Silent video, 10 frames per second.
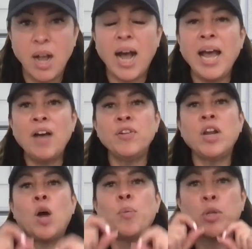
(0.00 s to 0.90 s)
I have an
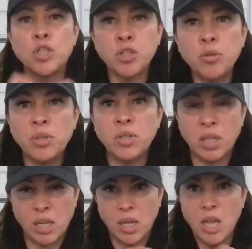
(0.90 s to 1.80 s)

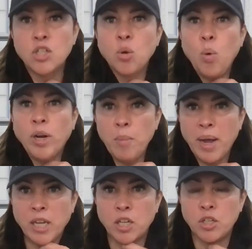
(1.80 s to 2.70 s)
opportunity. So what am
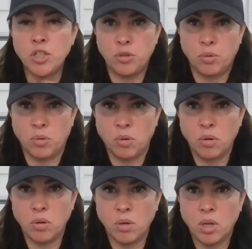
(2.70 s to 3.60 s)
I going to do?
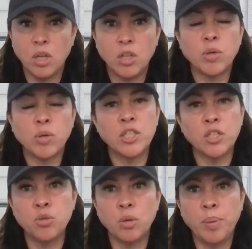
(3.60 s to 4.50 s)
Do I listen
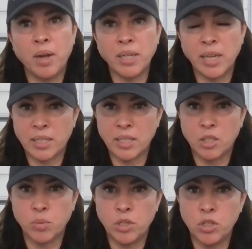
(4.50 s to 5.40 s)
to a podcast
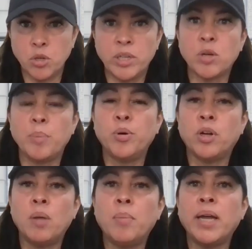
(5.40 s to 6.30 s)
that's reassuring? Do I put
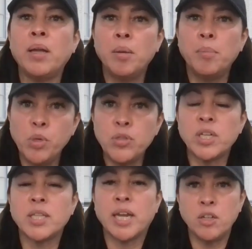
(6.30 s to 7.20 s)
on my
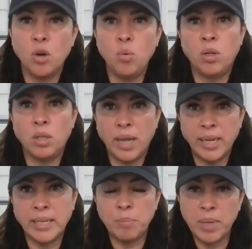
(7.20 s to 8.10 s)
music that I know will
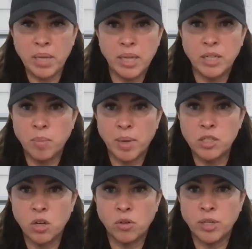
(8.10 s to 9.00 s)
like get me into my
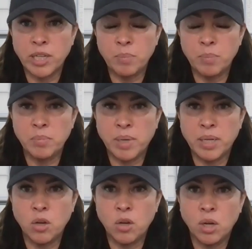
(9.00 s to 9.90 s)
zone or keep me in my
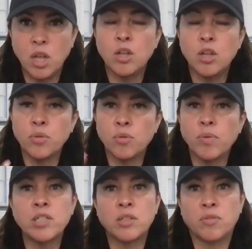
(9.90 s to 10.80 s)
zone through the
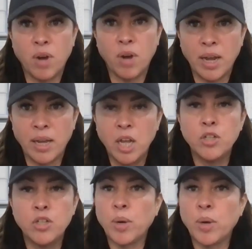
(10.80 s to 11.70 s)
rest of the ride?
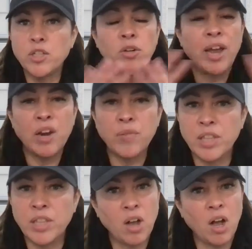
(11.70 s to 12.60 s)
Do I turn
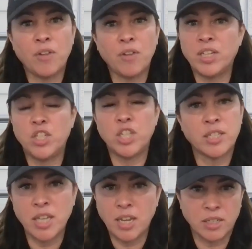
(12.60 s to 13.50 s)
everything off and
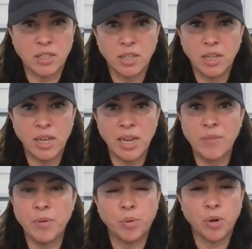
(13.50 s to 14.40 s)
just sit and
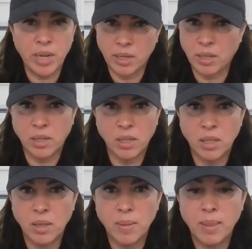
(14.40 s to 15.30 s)
have a break?
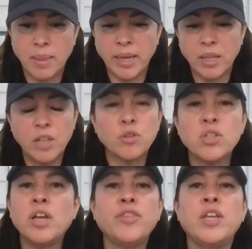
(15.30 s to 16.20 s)
Like there's
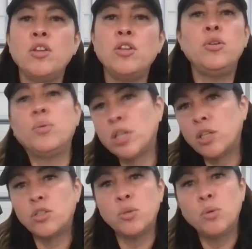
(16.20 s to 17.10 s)
nothing you
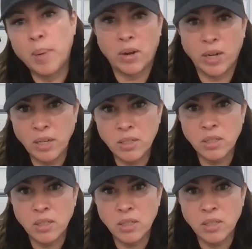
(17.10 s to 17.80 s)
can do about it.